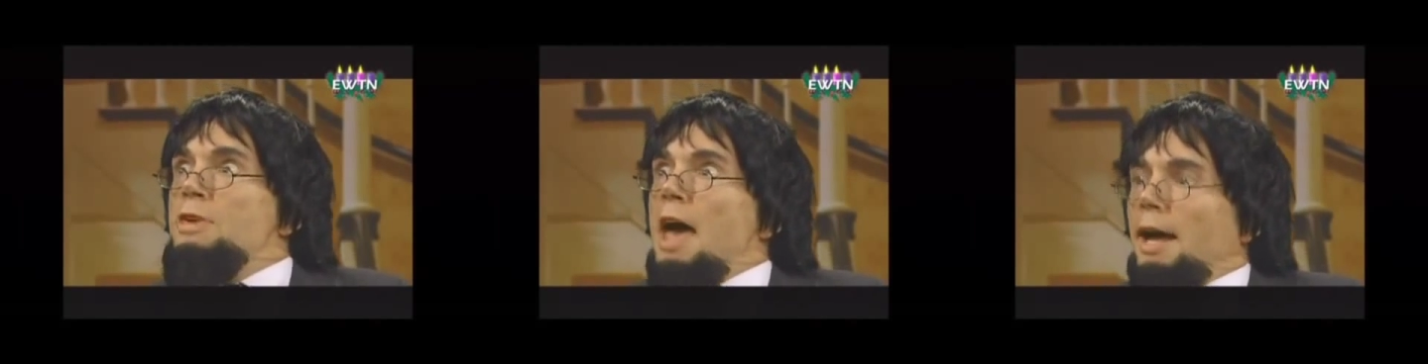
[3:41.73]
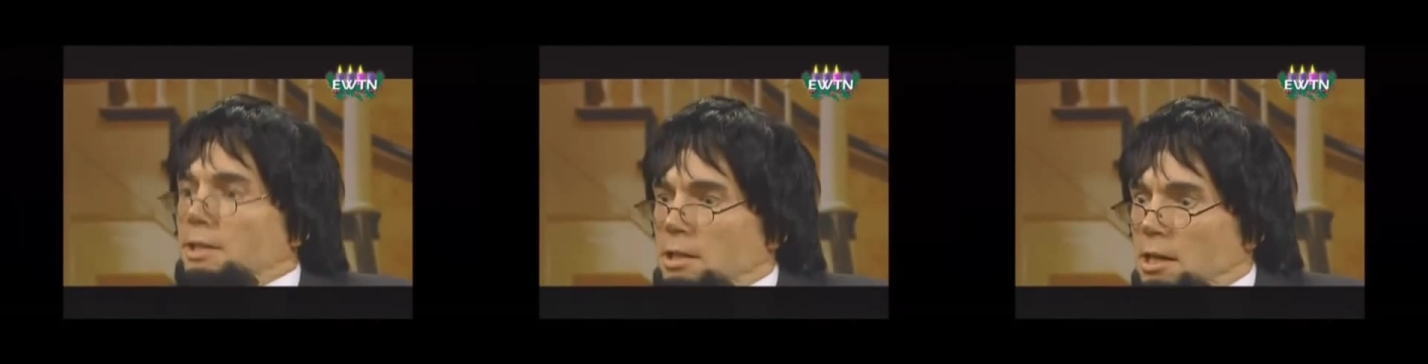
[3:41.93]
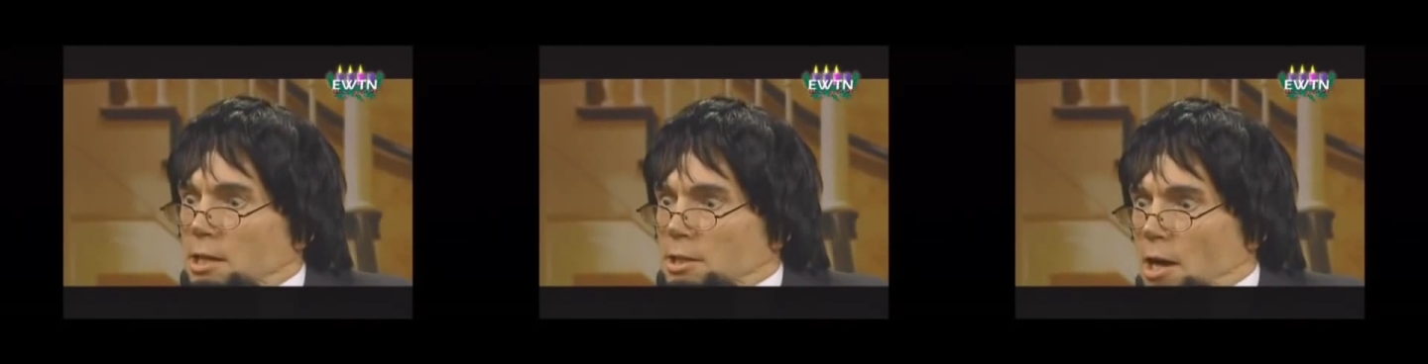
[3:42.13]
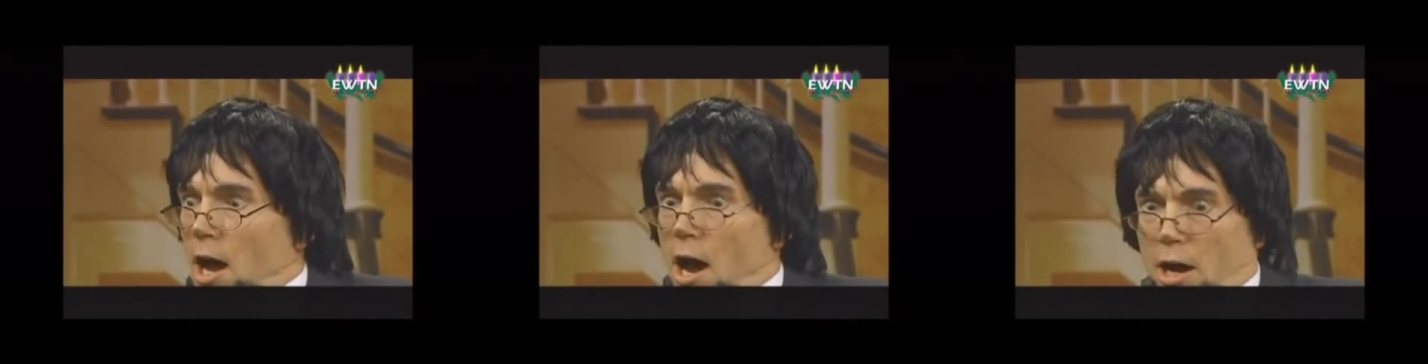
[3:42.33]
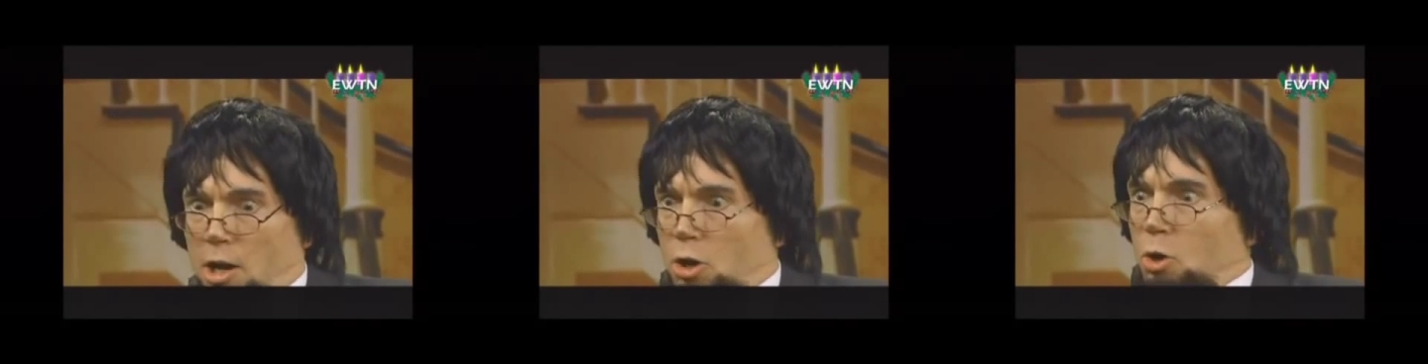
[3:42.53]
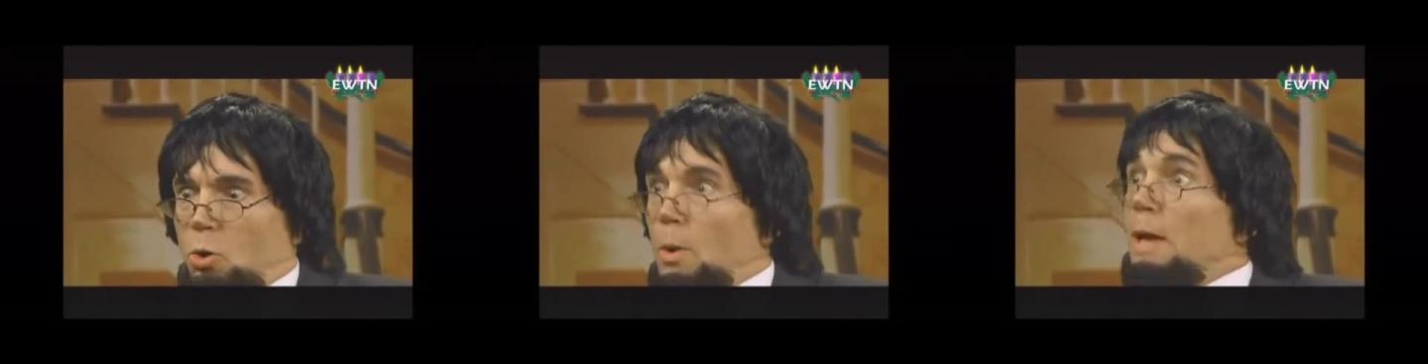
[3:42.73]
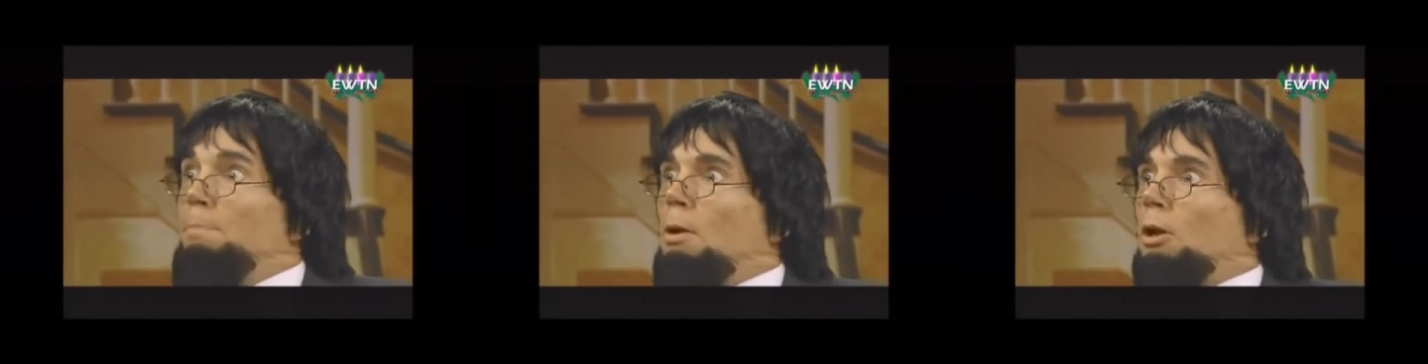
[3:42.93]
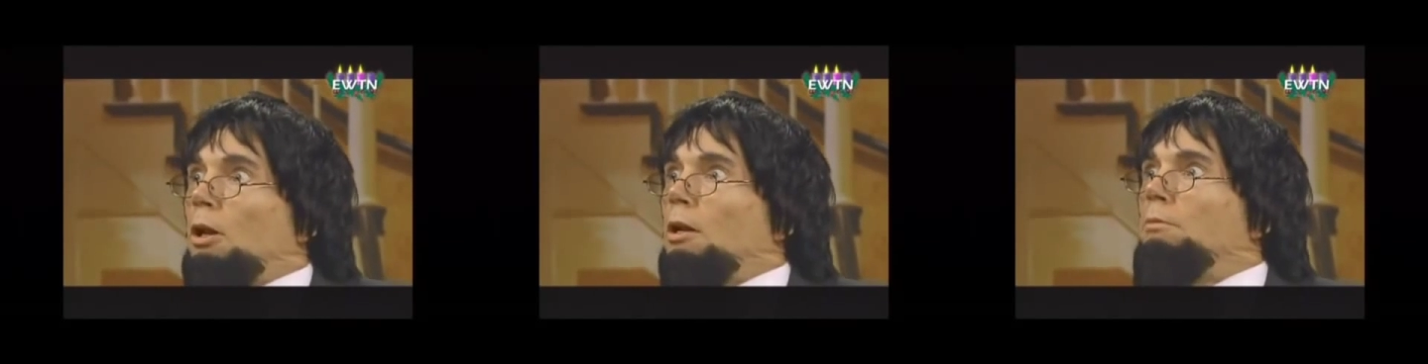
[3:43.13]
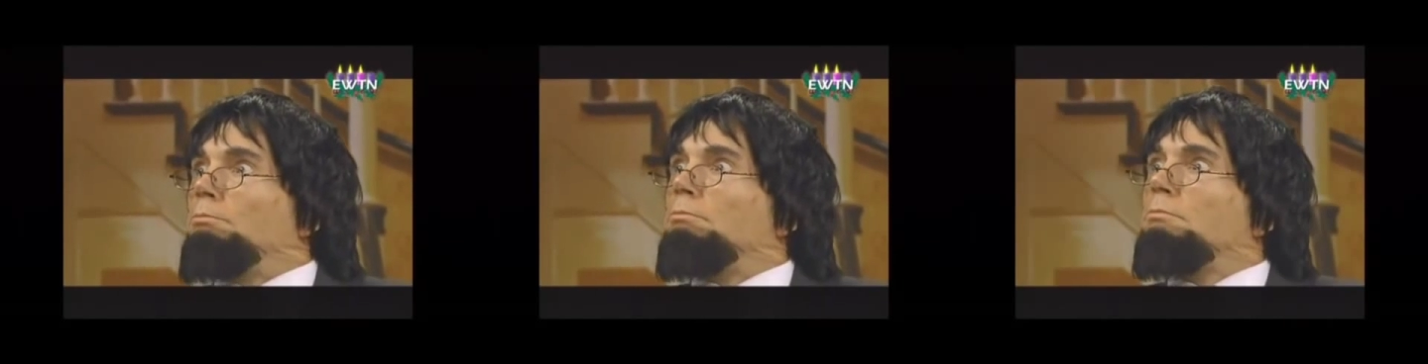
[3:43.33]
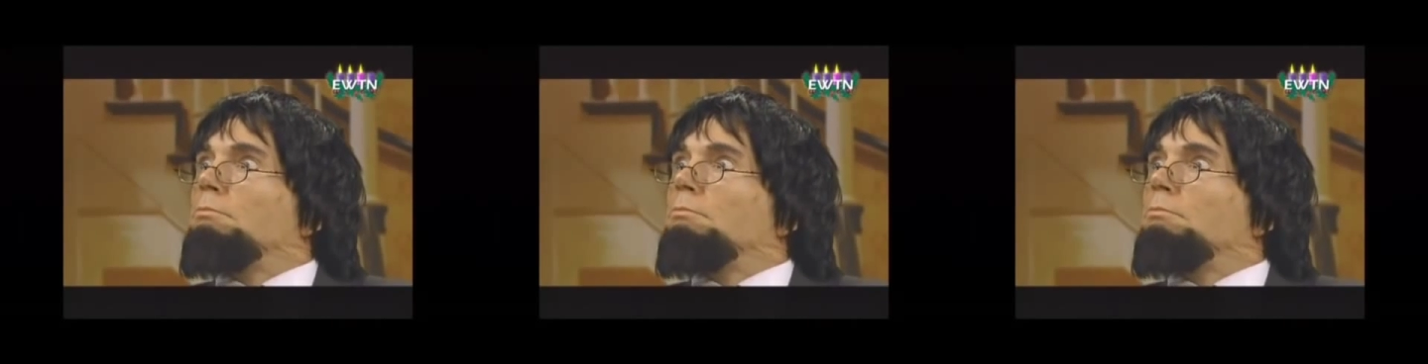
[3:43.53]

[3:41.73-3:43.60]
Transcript: That is a quibble.